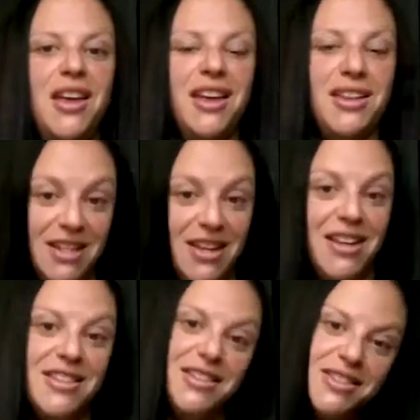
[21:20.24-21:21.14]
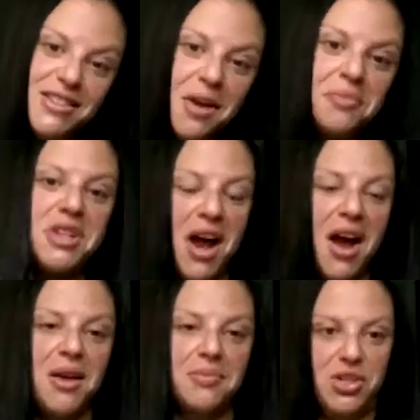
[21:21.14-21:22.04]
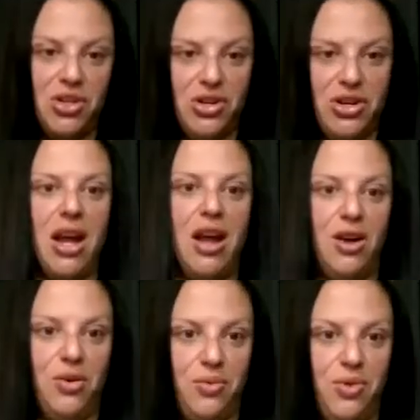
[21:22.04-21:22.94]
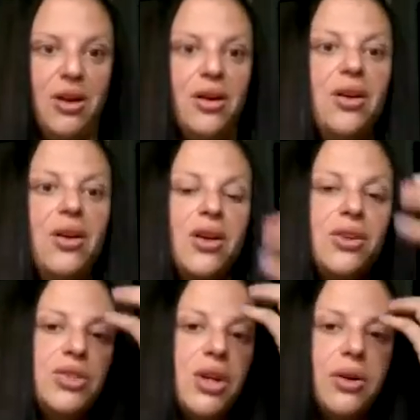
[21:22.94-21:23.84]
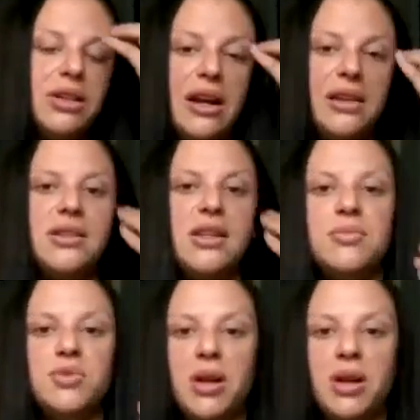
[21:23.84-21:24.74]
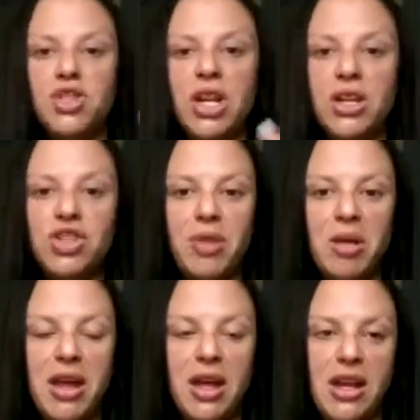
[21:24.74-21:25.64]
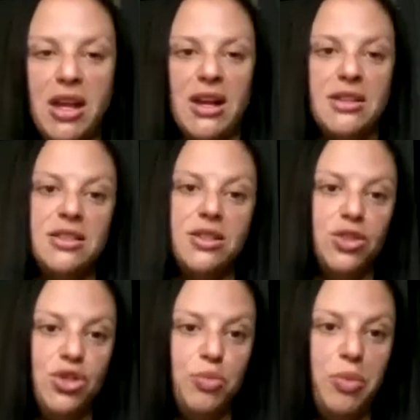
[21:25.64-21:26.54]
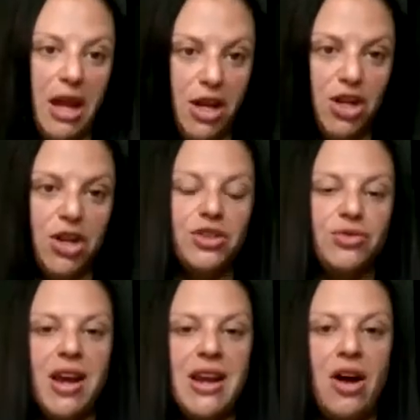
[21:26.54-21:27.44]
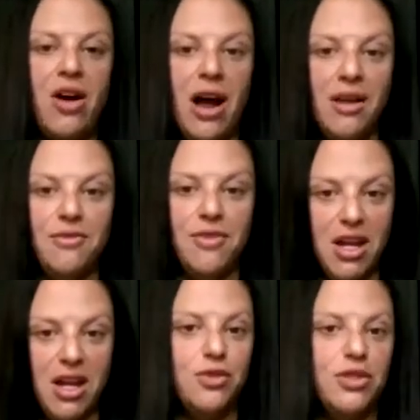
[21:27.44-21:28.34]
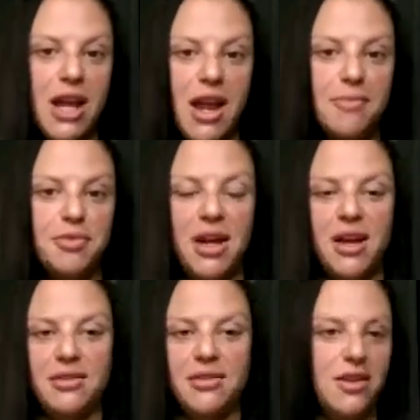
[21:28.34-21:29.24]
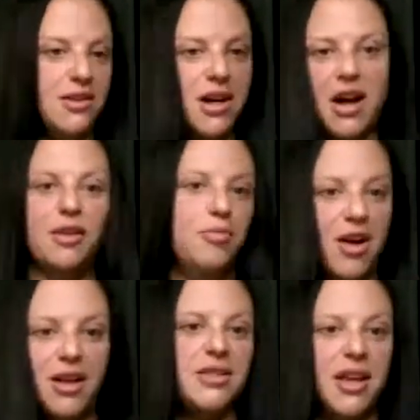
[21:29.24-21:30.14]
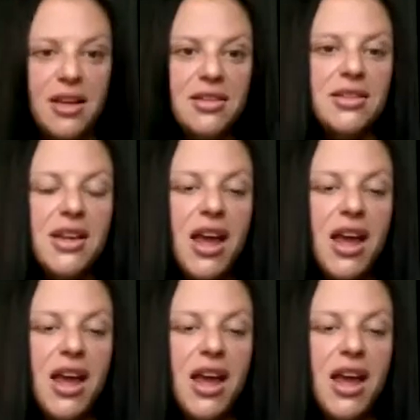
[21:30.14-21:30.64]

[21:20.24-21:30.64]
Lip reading: it takes some time to create a reel. So a lot of the times when I'm changing my mani, and I still do pedicures right now, I videotape like the entire process.